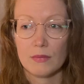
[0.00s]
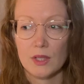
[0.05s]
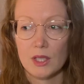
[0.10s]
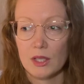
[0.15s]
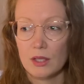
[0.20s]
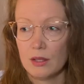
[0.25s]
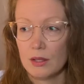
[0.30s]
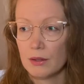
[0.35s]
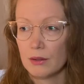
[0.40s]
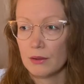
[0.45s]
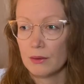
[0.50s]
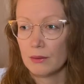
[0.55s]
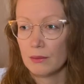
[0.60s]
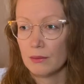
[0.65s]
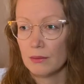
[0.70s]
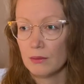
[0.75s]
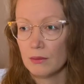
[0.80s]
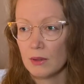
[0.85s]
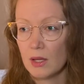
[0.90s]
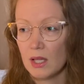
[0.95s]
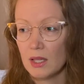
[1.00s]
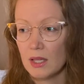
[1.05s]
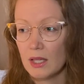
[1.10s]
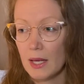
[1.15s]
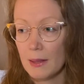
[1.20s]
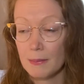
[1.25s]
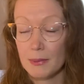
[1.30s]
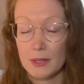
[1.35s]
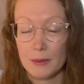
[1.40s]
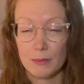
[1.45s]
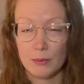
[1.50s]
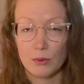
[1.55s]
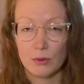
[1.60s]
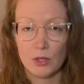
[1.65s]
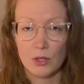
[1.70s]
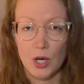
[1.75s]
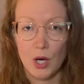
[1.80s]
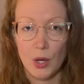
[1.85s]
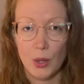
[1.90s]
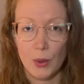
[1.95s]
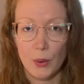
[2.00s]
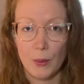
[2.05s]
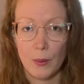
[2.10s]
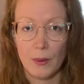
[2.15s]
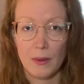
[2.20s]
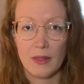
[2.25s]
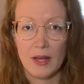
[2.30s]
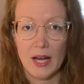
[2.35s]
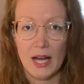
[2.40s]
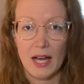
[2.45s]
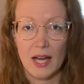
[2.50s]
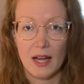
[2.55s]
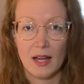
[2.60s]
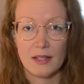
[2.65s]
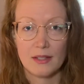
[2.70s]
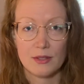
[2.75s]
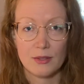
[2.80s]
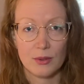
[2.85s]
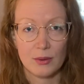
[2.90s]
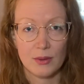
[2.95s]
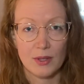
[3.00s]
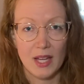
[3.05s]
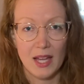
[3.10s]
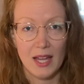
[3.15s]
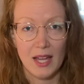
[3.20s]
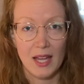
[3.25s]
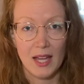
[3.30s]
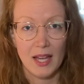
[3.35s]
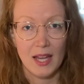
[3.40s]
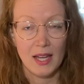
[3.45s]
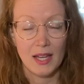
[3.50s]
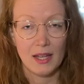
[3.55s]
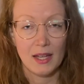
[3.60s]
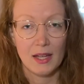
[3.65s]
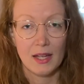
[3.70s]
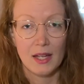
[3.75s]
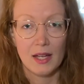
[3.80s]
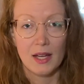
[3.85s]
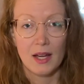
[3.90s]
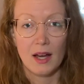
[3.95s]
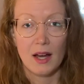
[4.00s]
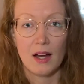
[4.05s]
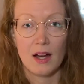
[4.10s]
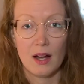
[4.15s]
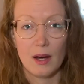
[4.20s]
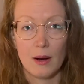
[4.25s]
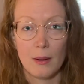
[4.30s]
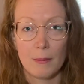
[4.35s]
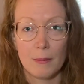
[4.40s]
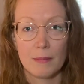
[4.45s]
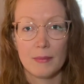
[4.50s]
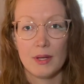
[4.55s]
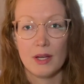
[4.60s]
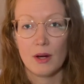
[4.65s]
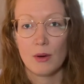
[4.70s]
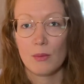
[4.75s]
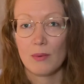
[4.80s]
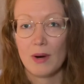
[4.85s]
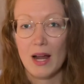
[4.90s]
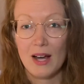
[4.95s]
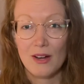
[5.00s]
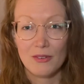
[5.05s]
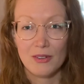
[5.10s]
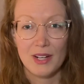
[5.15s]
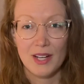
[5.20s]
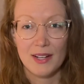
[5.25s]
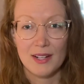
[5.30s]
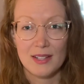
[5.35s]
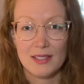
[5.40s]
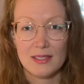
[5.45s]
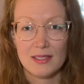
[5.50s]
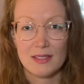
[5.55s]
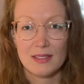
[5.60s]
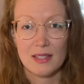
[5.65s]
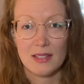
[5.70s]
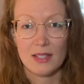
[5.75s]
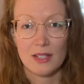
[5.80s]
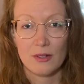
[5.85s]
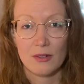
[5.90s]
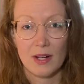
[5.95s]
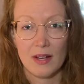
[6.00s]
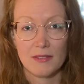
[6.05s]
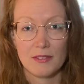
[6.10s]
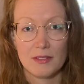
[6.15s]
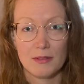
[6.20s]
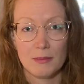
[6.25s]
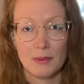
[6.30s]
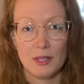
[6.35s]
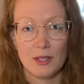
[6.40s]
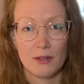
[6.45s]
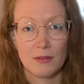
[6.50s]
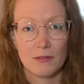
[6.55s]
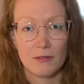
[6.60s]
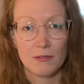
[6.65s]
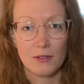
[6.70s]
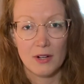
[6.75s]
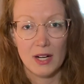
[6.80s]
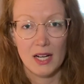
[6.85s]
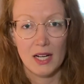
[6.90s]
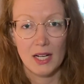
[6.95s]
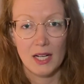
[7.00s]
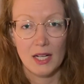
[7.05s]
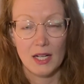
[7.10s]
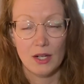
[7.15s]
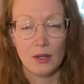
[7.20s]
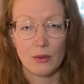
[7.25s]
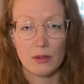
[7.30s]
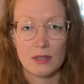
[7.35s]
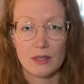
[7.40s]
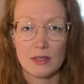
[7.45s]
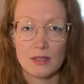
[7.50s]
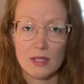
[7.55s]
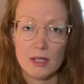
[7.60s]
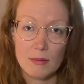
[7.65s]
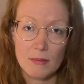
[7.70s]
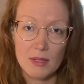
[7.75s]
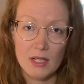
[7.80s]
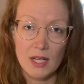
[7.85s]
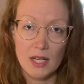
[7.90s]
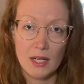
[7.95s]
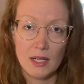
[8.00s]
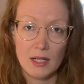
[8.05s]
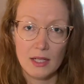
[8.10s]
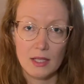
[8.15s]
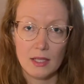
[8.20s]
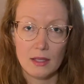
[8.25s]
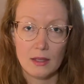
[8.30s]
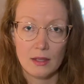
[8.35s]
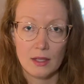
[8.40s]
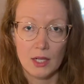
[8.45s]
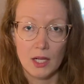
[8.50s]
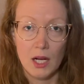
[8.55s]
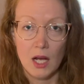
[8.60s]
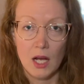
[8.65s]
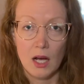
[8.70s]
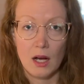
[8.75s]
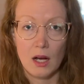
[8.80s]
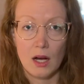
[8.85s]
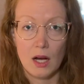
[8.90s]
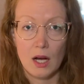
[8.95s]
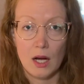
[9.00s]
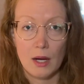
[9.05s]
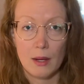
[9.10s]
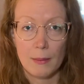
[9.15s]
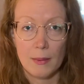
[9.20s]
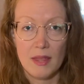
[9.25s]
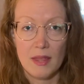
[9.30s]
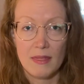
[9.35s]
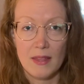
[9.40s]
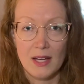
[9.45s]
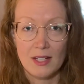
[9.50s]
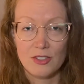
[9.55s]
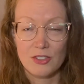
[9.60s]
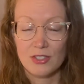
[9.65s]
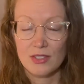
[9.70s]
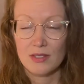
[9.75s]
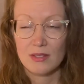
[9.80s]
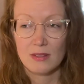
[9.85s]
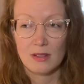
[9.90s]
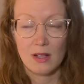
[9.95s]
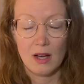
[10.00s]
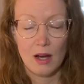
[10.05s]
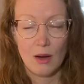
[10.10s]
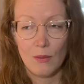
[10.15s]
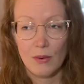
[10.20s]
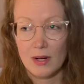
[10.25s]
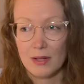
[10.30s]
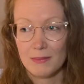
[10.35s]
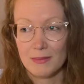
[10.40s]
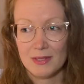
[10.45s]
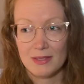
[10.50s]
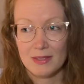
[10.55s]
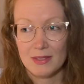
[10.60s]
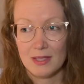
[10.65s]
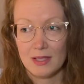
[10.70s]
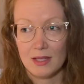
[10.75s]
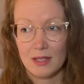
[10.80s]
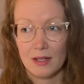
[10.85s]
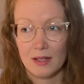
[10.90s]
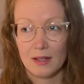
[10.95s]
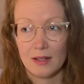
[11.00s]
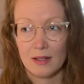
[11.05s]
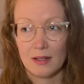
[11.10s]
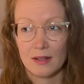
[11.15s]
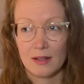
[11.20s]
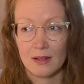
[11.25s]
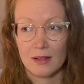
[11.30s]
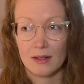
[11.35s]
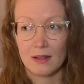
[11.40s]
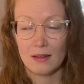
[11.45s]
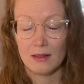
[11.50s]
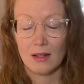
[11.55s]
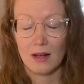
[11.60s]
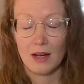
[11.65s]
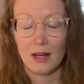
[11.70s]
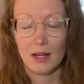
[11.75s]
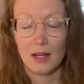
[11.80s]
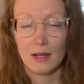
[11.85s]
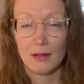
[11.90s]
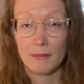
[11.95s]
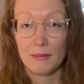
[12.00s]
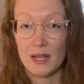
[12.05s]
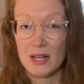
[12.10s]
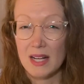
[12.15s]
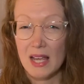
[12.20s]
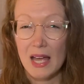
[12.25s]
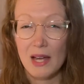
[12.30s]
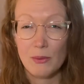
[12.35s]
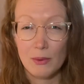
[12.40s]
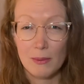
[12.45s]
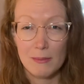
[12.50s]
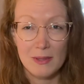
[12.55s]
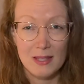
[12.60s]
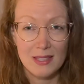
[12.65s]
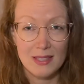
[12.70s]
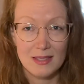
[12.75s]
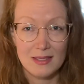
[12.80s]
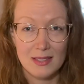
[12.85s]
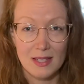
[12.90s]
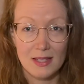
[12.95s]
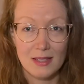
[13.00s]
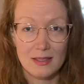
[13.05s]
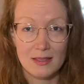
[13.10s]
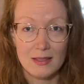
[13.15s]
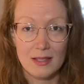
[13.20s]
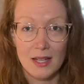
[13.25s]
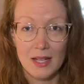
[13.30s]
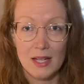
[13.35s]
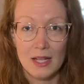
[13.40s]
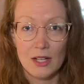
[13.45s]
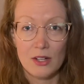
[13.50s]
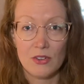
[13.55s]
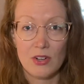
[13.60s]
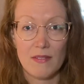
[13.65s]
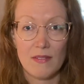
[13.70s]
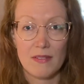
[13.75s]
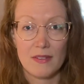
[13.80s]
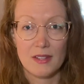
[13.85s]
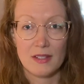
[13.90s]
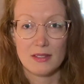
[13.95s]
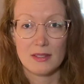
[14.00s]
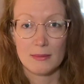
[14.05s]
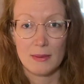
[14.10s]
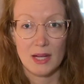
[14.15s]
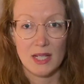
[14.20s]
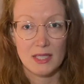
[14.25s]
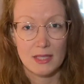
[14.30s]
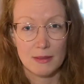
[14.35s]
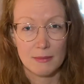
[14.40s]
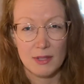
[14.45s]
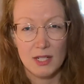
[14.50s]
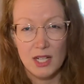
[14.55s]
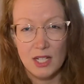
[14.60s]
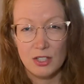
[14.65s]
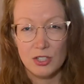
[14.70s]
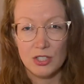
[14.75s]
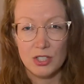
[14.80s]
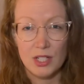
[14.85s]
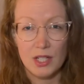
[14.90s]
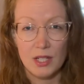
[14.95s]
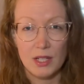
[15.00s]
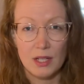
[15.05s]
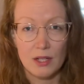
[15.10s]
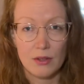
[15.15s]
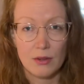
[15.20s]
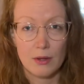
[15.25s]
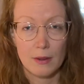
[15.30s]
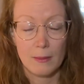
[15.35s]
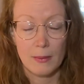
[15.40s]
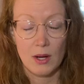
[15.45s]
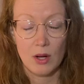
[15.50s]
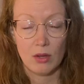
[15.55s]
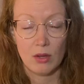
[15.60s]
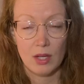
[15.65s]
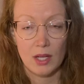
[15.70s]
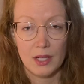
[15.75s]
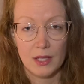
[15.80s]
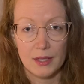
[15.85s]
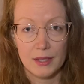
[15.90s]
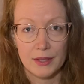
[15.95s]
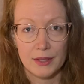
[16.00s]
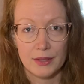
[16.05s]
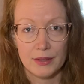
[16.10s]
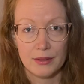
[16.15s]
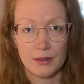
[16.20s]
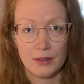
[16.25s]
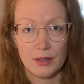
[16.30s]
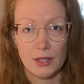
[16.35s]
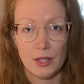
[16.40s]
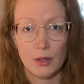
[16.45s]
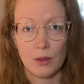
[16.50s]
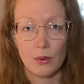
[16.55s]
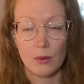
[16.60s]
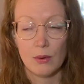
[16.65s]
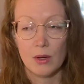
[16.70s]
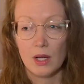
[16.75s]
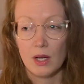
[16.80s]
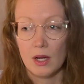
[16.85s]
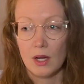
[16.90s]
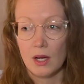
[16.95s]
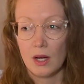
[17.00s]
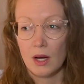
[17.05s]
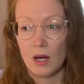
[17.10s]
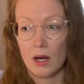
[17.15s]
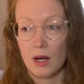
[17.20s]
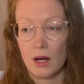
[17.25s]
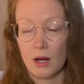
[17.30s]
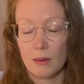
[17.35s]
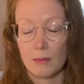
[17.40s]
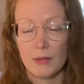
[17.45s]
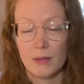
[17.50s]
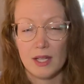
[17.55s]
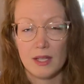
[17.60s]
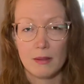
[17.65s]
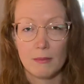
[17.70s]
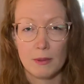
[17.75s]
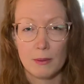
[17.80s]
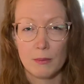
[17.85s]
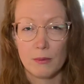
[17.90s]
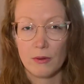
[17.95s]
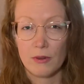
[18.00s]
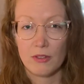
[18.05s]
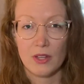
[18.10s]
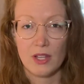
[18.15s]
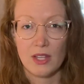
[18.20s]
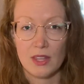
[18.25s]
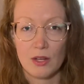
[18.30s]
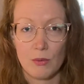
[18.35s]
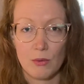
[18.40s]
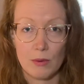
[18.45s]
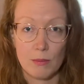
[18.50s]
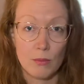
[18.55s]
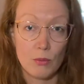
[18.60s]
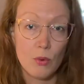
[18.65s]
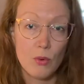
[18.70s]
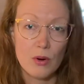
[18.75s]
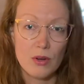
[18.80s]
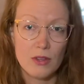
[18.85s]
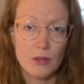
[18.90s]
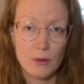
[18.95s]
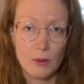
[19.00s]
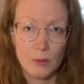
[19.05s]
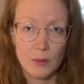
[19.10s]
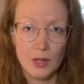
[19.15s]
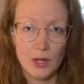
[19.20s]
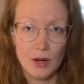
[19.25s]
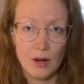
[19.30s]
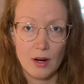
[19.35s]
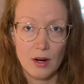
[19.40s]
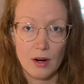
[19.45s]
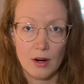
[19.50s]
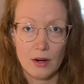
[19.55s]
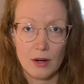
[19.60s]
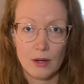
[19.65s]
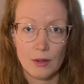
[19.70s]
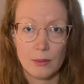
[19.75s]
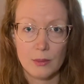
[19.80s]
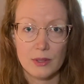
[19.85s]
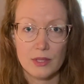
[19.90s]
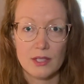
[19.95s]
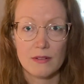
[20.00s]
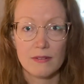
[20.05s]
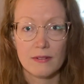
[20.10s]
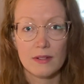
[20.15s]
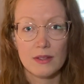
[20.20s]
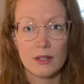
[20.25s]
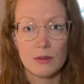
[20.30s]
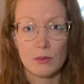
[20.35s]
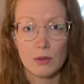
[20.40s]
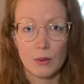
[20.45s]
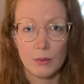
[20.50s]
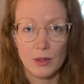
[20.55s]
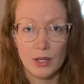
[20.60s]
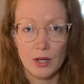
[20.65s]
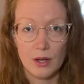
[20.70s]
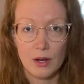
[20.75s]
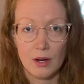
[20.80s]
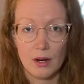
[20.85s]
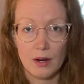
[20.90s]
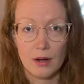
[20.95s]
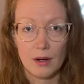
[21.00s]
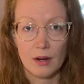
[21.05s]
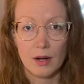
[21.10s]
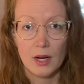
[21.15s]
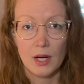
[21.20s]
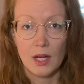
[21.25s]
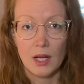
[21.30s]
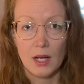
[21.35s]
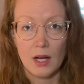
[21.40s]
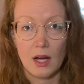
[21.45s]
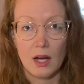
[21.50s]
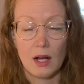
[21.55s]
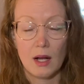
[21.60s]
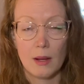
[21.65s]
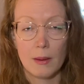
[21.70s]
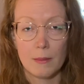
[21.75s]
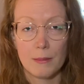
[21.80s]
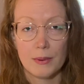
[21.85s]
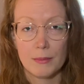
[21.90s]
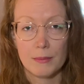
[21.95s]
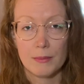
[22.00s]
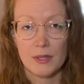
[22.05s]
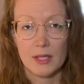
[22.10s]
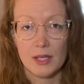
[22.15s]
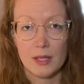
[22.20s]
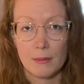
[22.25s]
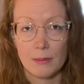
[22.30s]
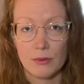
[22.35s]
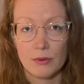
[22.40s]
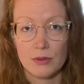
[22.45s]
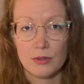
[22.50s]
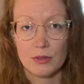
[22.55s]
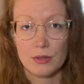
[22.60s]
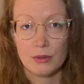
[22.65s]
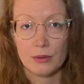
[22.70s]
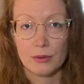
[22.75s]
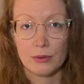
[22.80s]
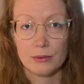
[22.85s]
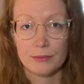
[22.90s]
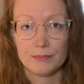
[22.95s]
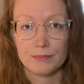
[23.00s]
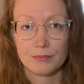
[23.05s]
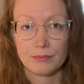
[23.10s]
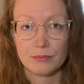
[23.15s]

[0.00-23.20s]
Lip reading: you know, let people know that it's okay around us, that they don't have to be afraid or intimidated. And that's just not what I'm seeing a lot in men and women these days. You know, everything's about intimidation or about, like, you know, making people think that we're more than what we are or we're different than what we are. But being able to